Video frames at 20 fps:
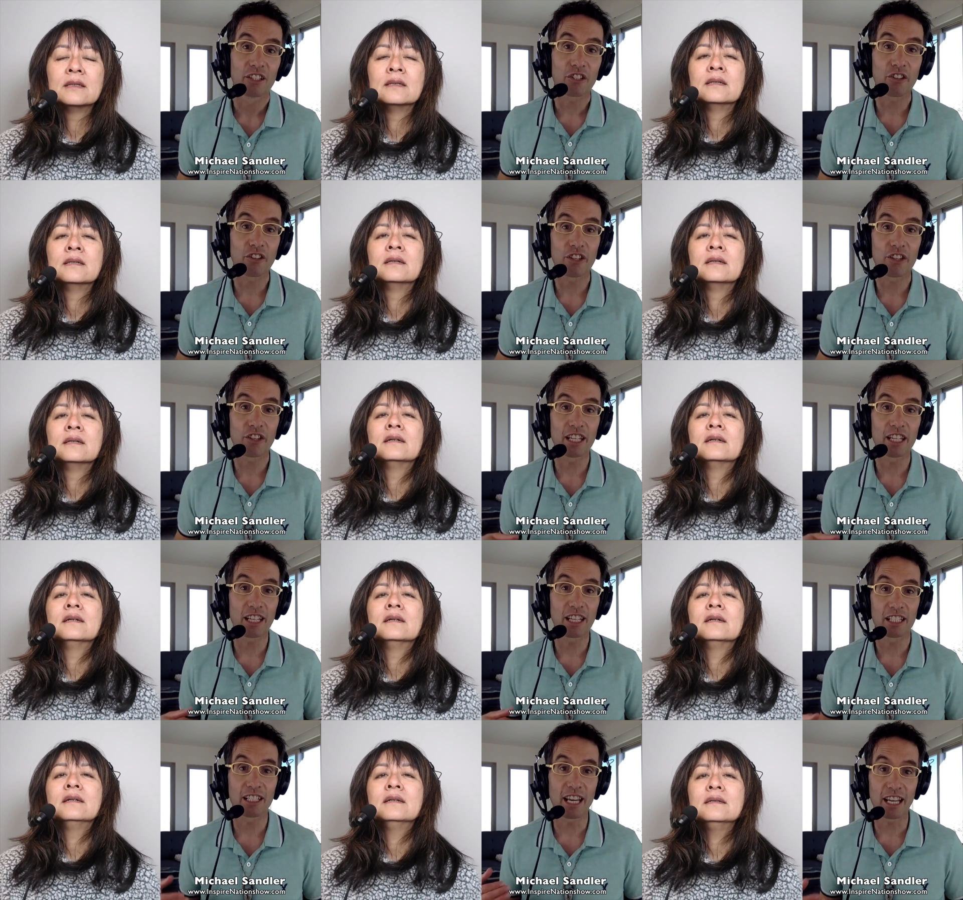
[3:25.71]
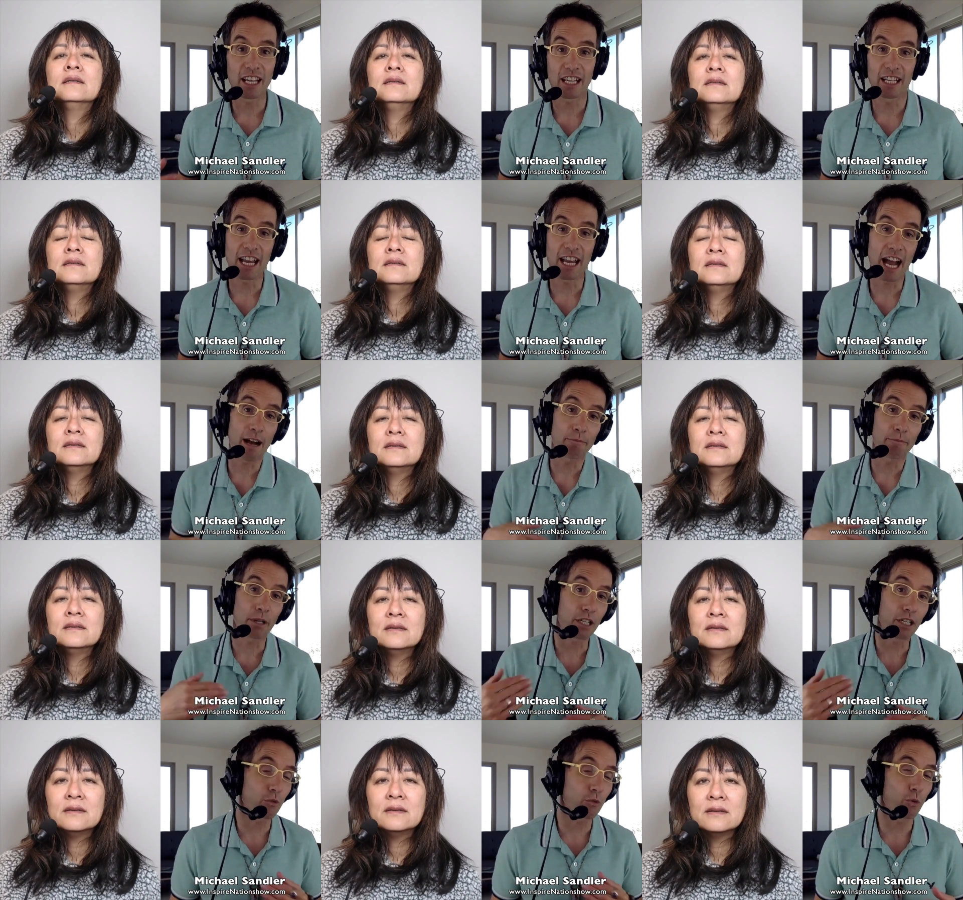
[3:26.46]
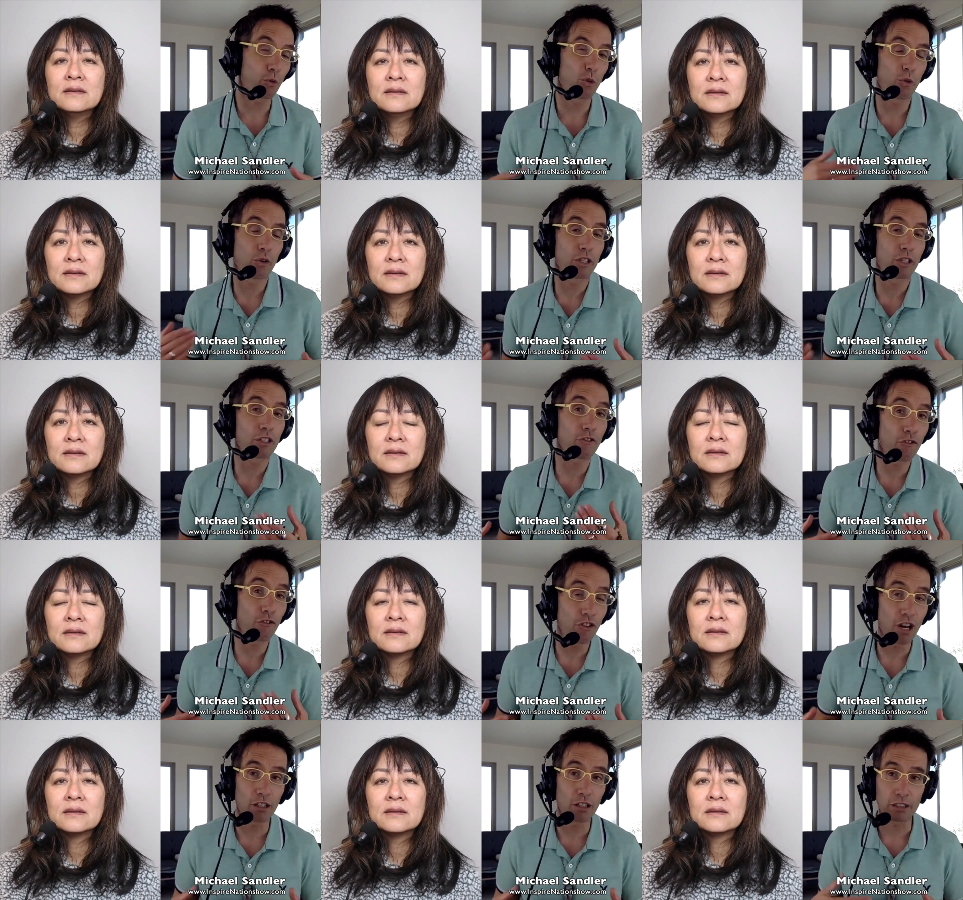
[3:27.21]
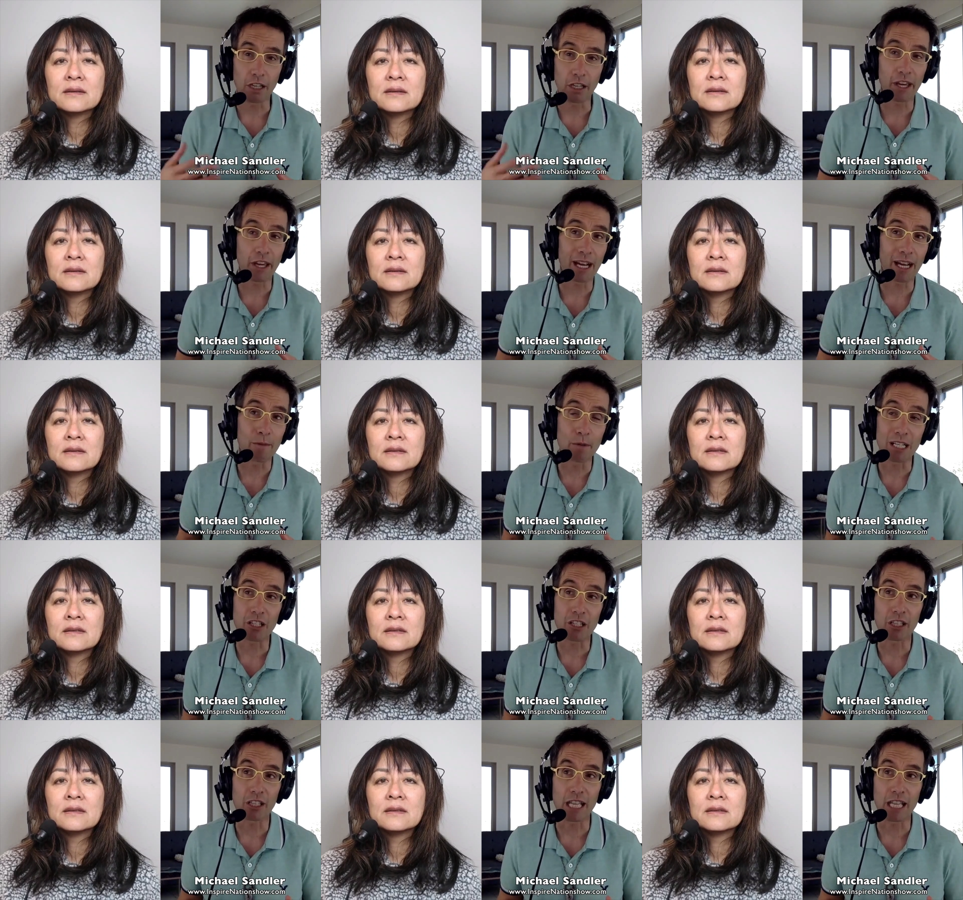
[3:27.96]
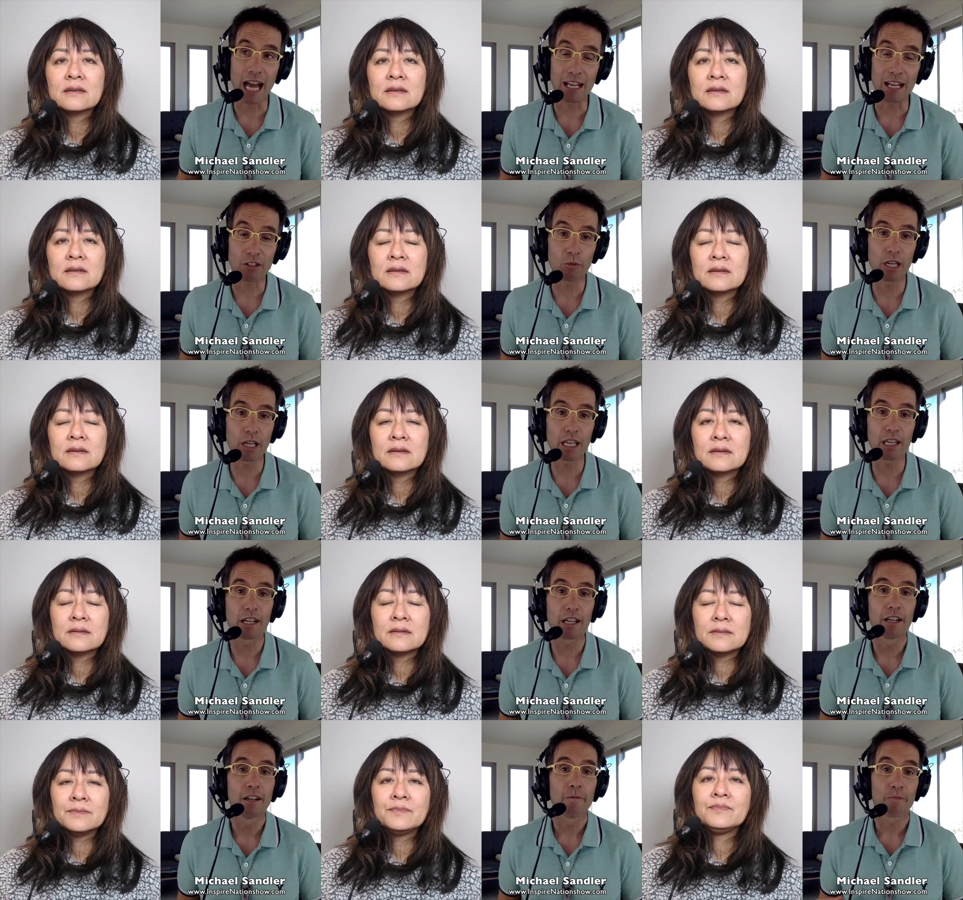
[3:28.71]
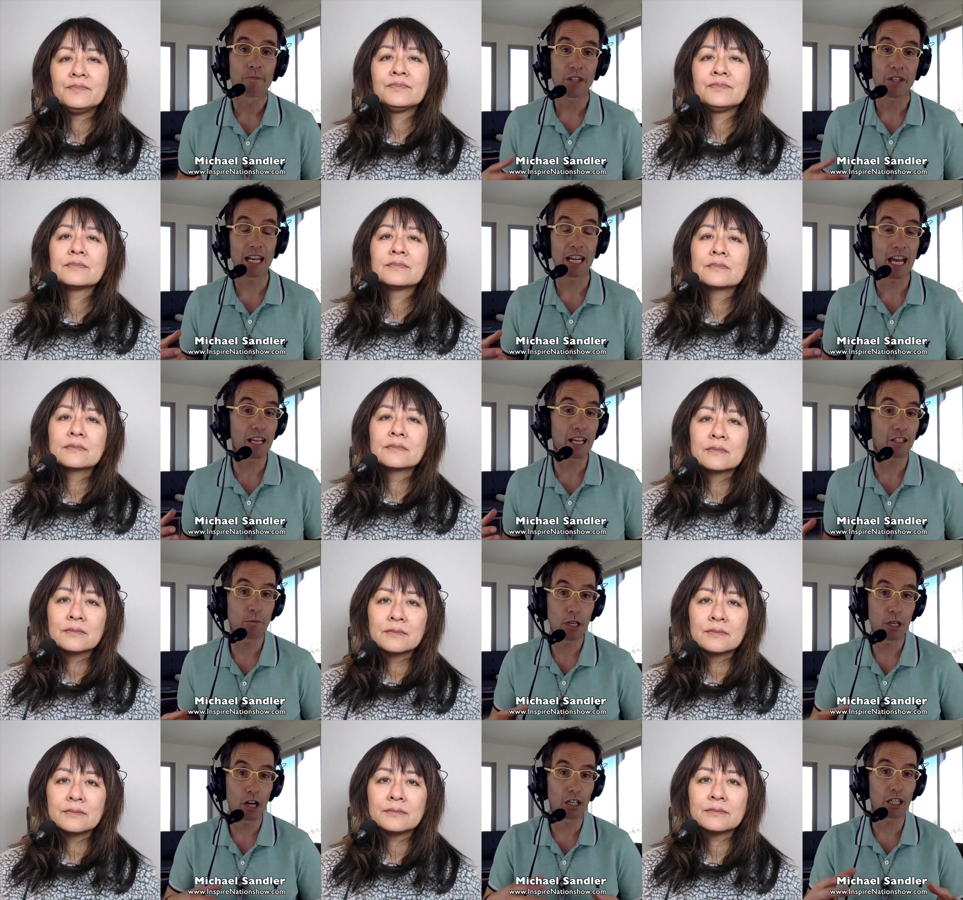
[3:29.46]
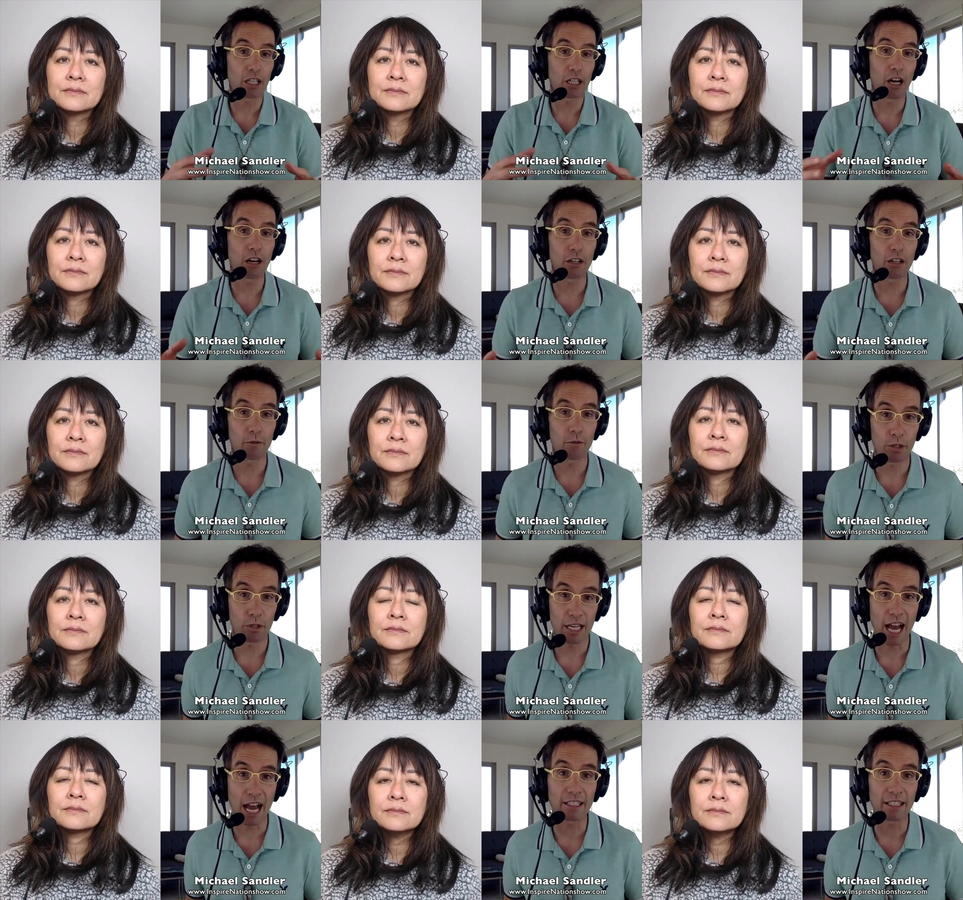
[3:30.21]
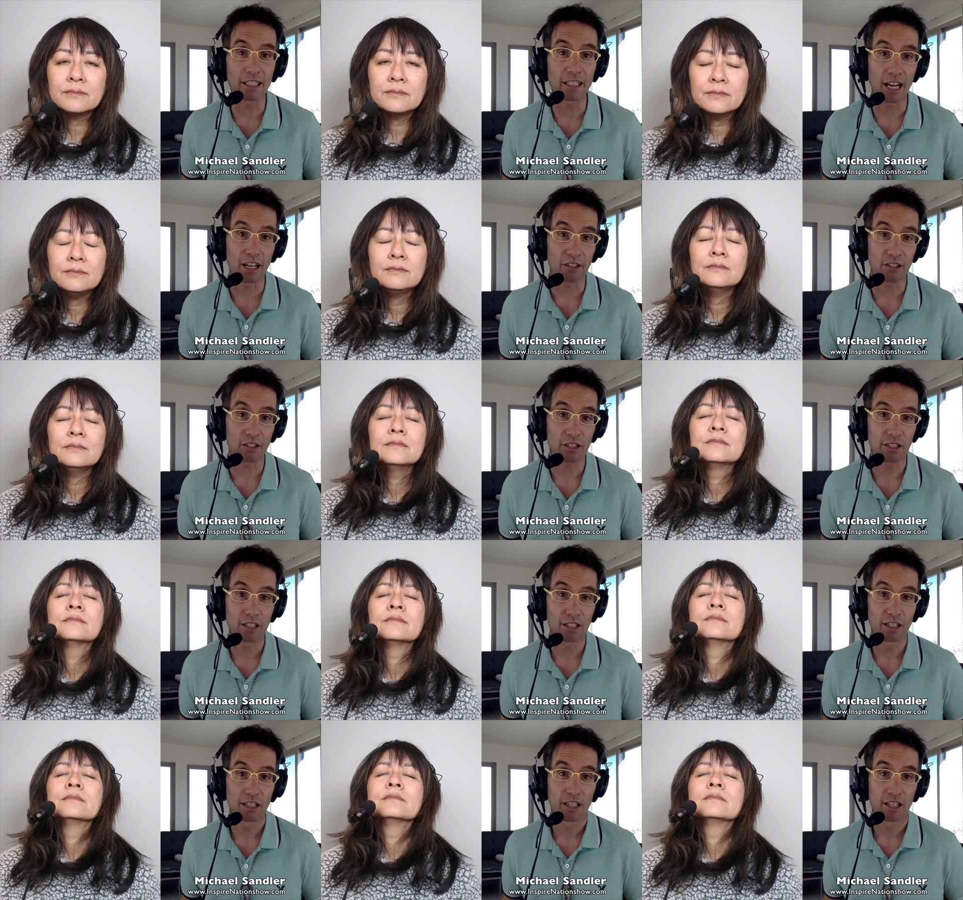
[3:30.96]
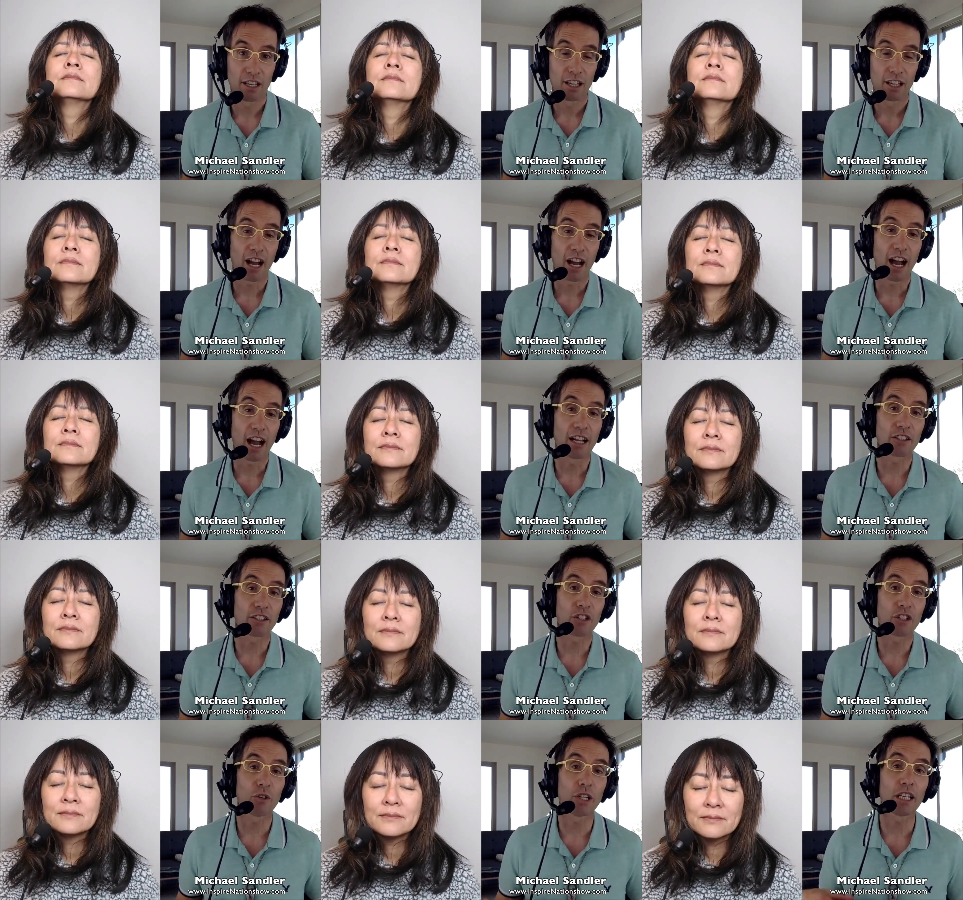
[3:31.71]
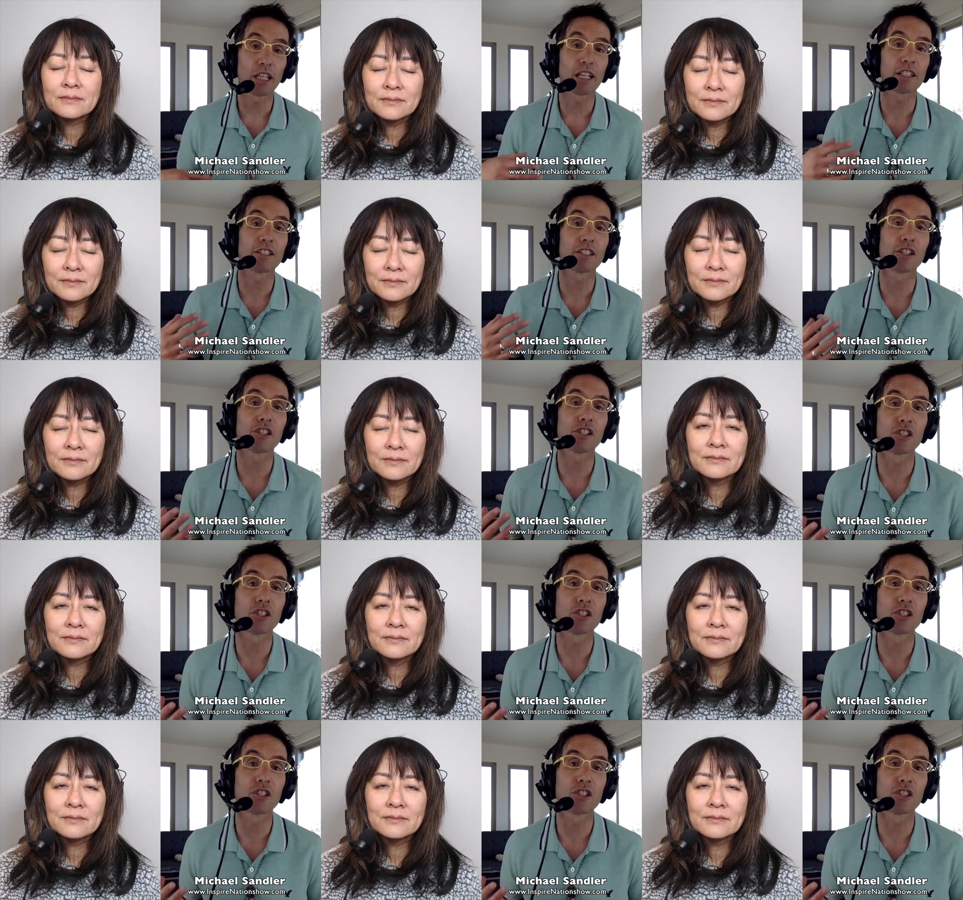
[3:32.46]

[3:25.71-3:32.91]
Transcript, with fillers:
Speaker 1: so that he can take a nap mm. because Ruru has felt, I think I mentioned last week, that he has to be on guard and protect us. And so he gets